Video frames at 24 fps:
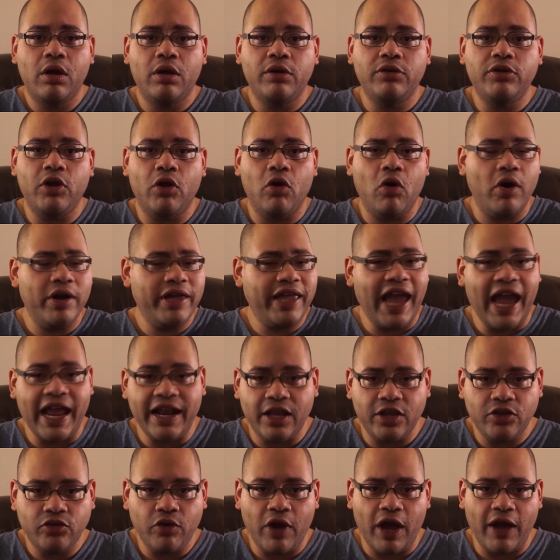
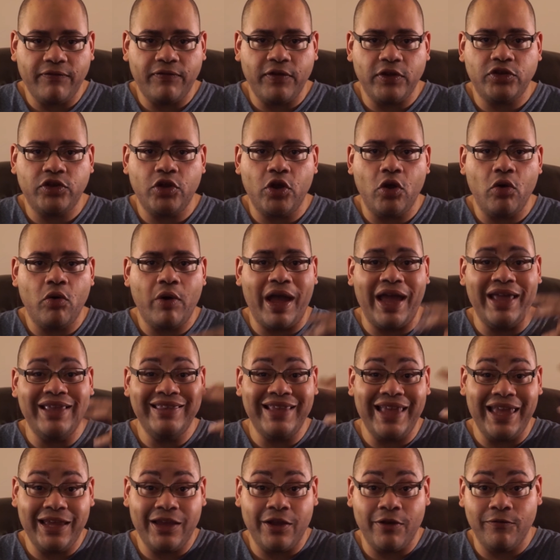and
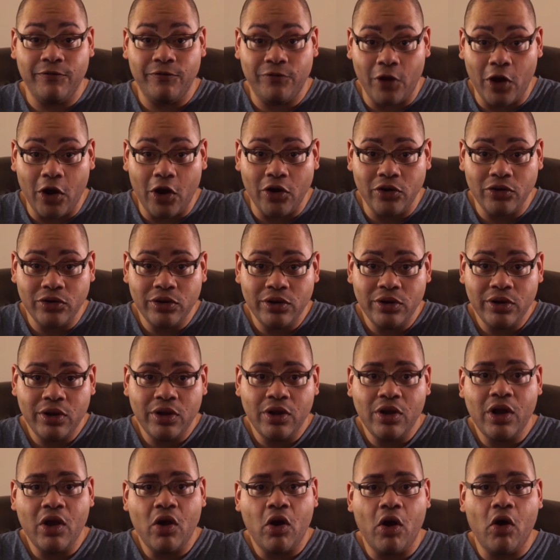they convert,
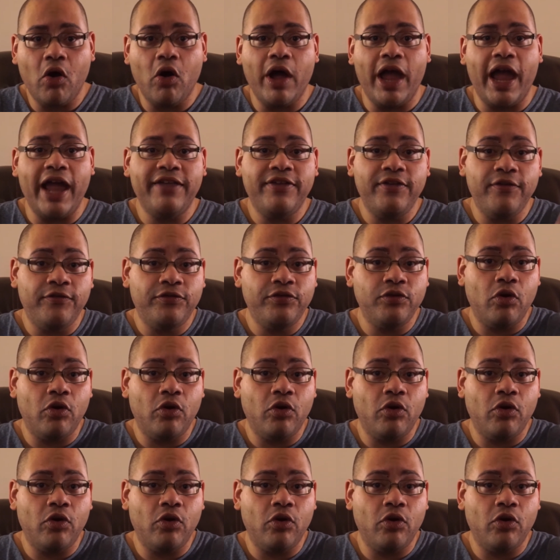you've